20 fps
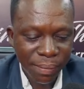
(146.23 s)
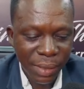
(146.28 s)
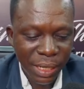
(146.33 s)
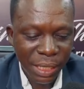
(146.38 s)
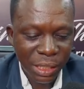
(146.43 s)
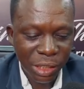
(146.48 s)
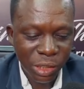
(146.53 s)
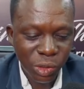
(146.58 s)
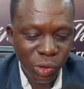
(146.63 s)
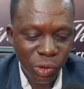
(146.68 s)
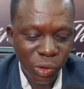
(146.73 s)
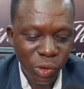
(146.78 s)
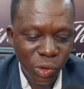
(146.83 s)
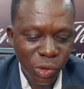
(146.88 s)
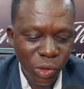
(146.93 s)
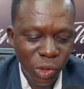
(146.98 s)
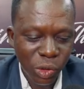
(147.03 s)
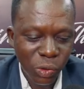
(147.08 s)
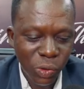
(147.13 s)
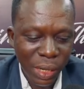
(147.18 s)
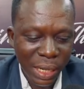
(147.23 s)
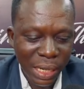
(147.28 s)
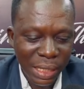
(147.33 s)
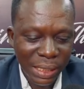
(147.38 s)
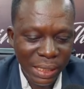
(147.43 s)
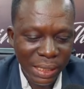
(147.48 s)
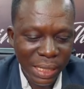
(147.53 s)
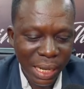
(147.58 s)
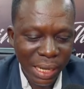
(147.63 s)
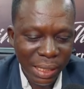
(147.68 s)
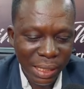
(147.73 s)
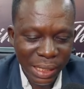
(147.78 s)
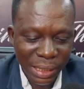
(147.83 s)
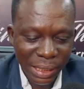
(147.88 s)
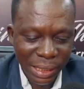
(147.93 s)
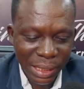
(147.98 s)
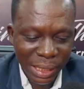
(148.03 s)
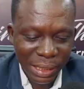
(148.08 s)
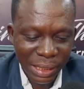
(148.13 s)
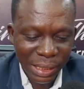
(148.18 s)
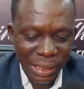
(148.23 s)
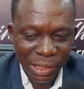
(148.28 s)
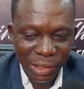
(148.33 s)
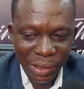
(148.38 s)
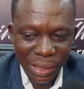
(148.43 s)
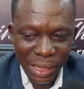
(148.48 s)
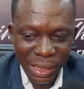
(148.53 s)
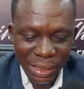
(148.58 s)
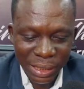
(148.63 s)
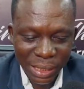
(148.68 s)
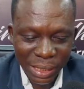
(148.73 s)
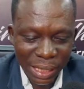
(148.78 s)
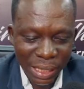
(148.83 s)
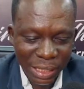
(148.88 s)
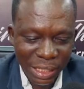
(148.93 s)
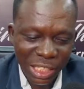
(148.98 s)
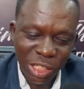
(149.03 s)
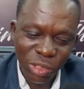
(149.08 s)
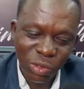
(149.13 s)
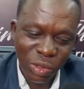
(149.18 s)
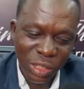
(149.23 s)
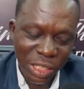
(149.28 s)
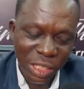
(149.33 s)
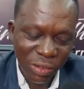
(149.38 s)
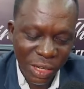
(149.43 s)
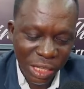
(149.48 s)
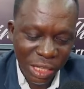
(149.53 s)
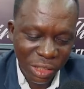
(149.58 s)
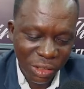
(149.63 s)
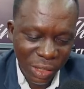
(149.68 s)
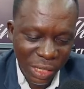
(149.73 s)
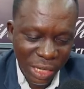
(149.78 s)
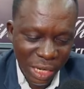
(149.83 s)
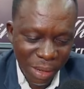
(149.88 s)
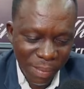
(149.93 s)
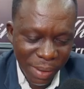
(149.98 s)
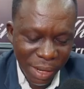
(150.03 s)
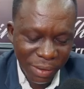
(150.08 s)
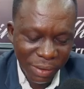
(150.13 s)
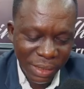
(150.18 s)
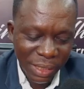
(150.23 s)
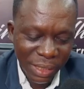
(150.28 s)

And so you understand the setting, you understand the situation we are talking about.